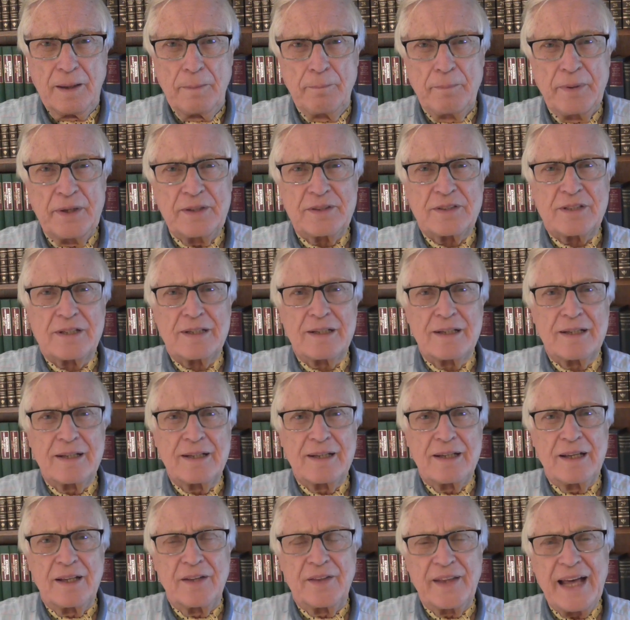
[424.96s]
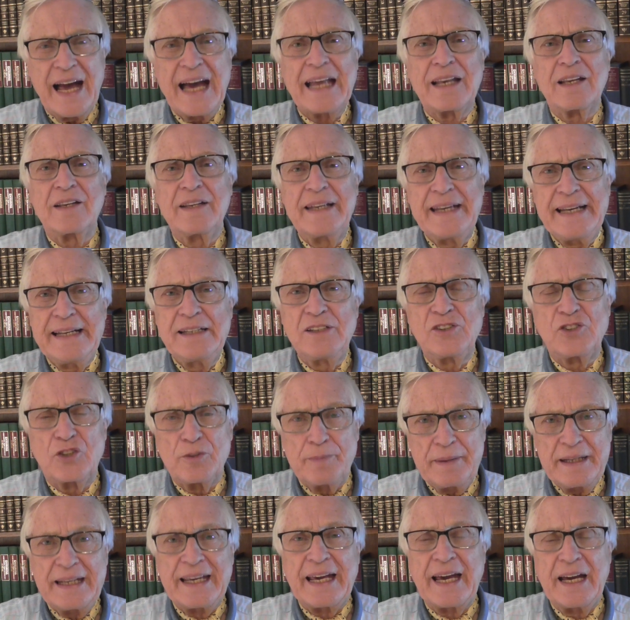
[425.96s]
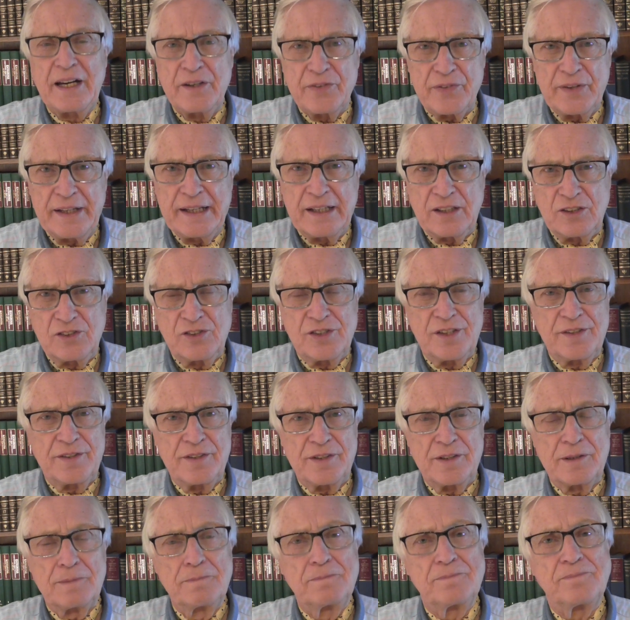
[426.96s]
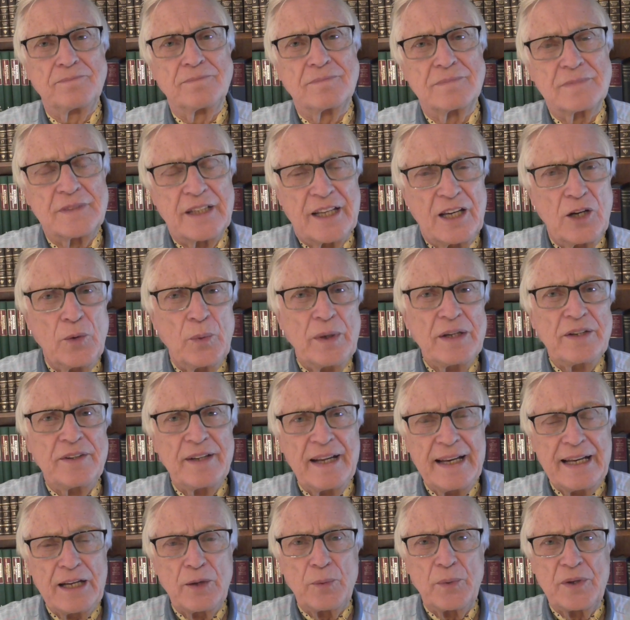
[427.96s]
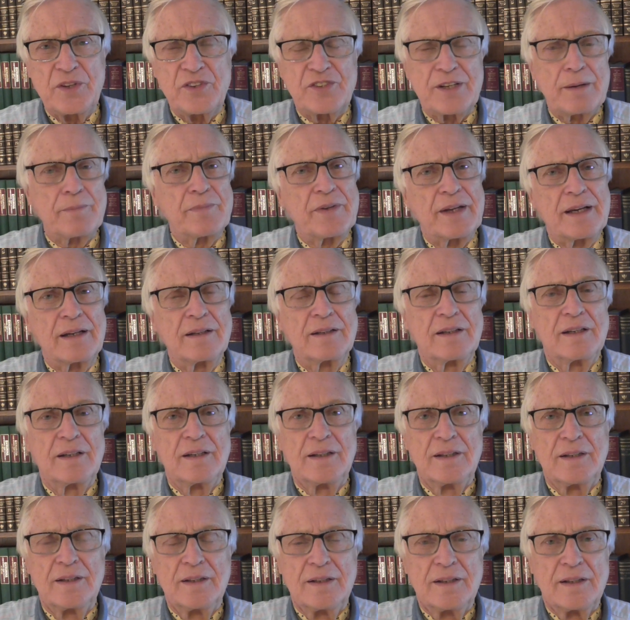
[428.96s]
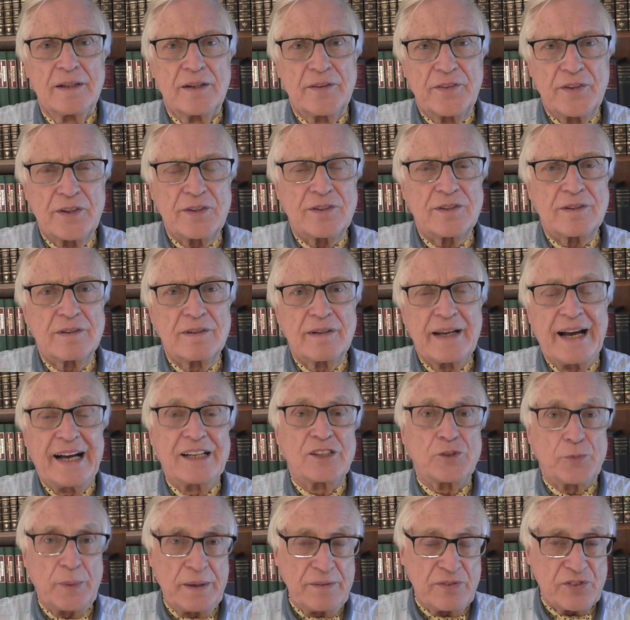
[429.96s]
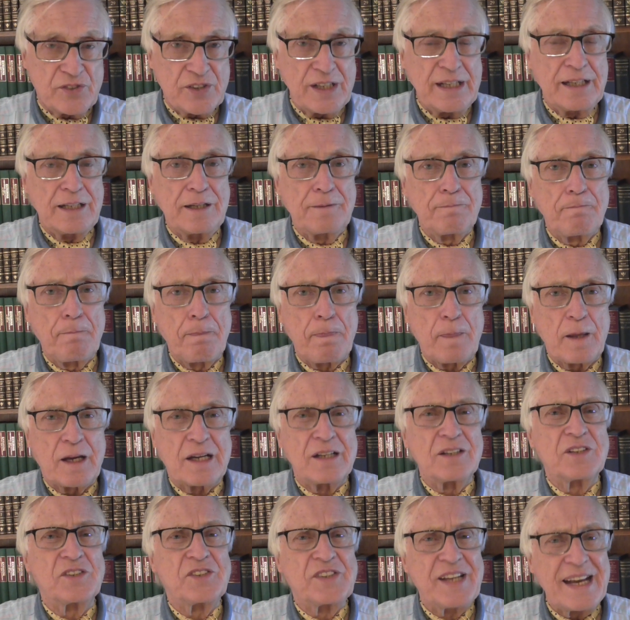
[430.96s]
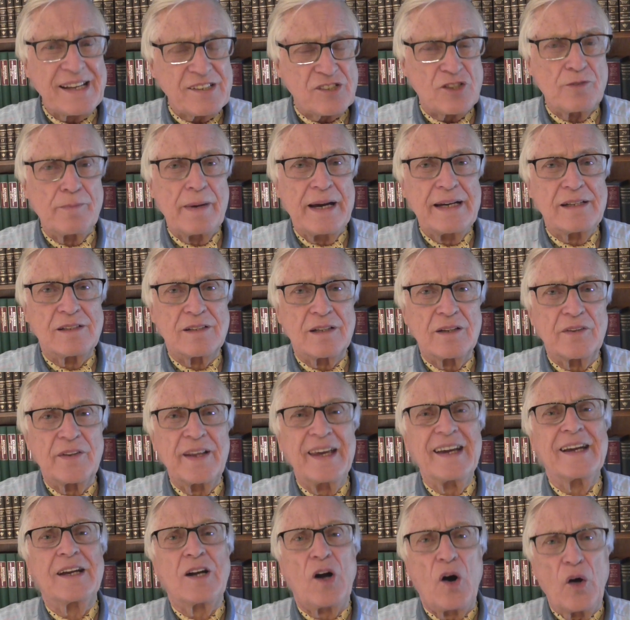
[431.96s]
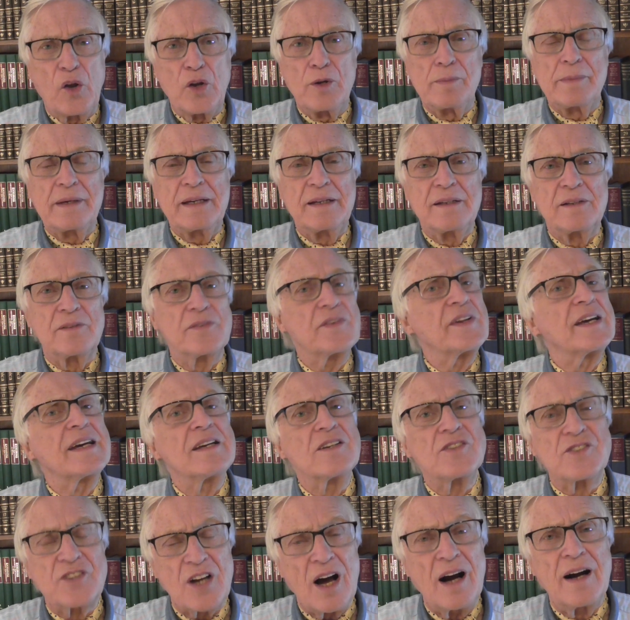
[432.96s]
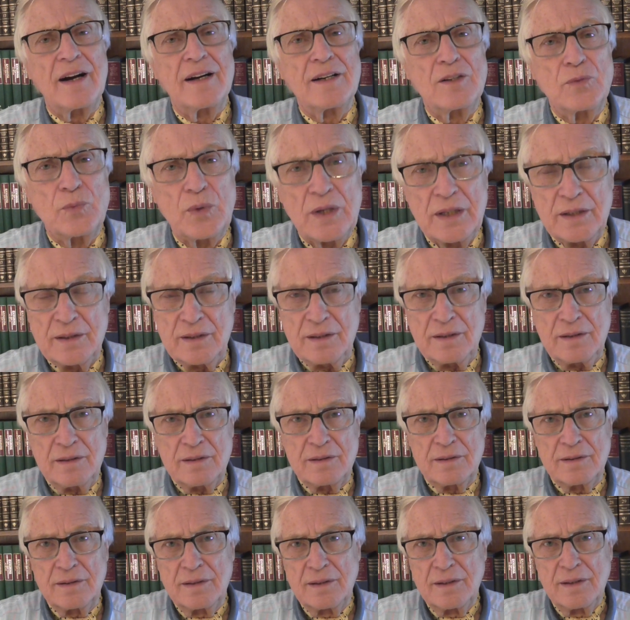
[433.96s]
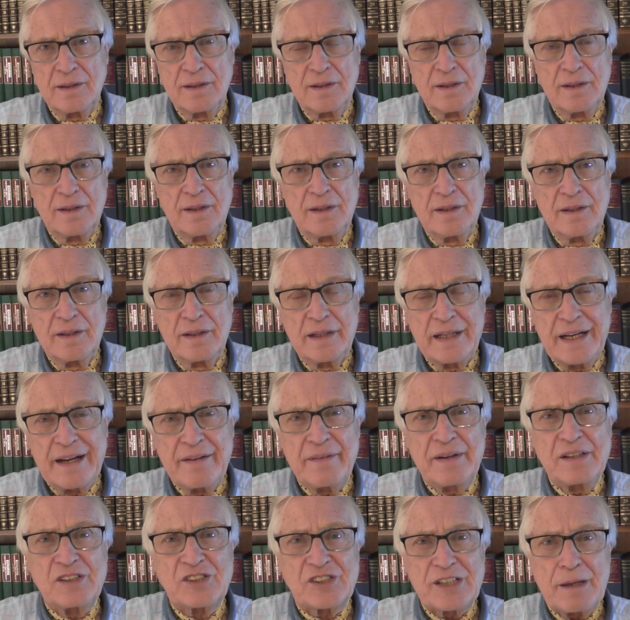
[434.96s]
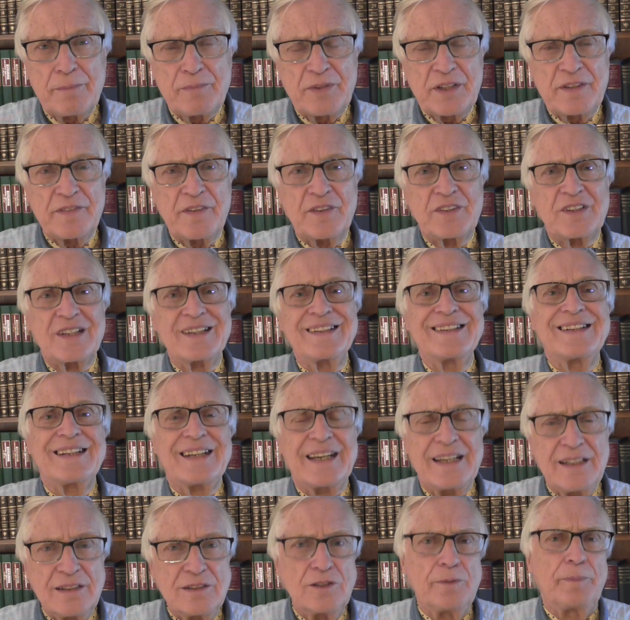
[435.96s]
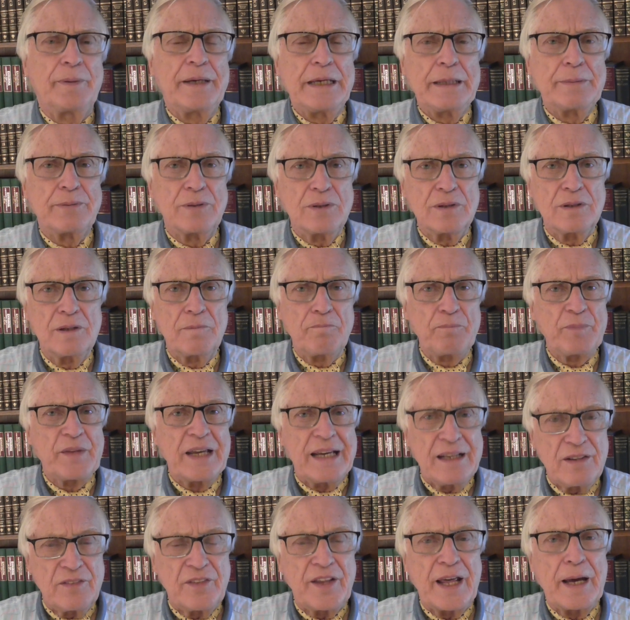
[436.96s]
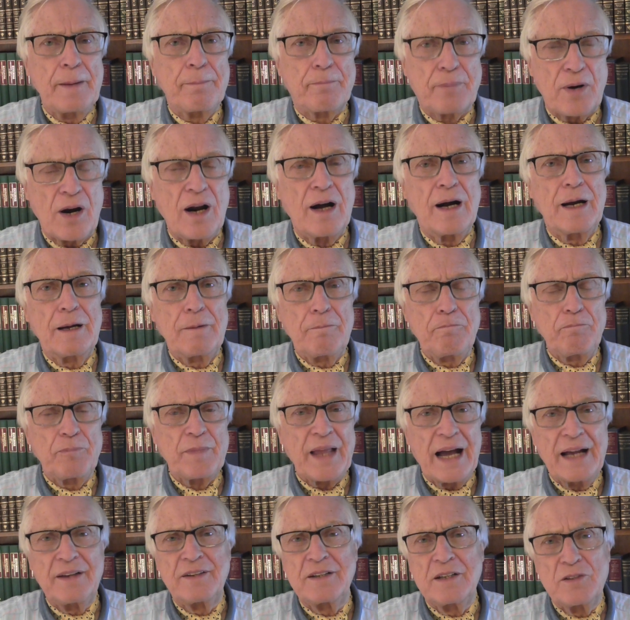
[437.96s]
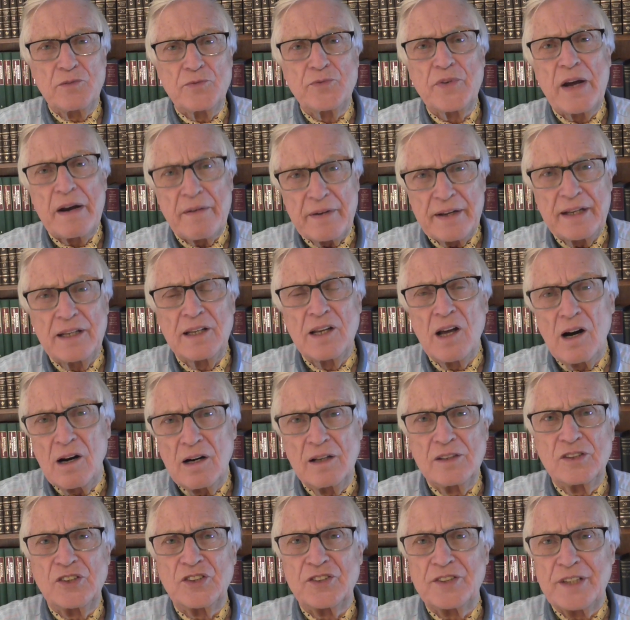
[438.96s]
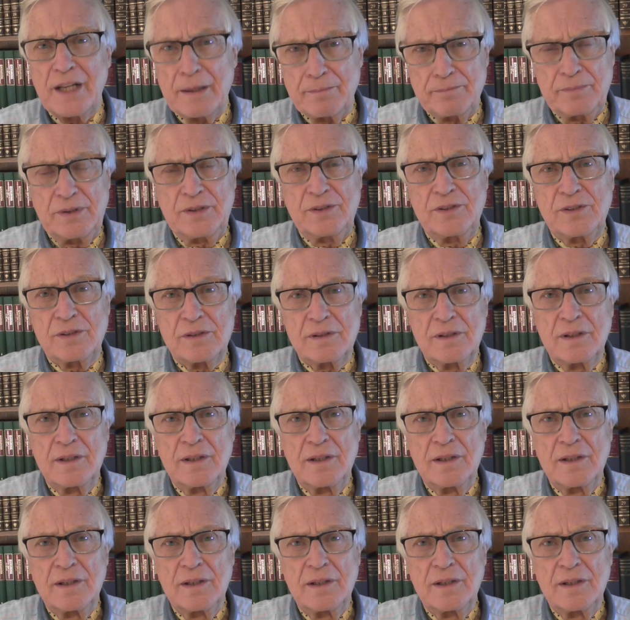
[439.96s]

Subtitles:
But that needs to be carefully considered. Here we're dealing with something that, as we've seen, can decimate the economy of the entire world. Here is something that can kill people in their prime and in very large numbers.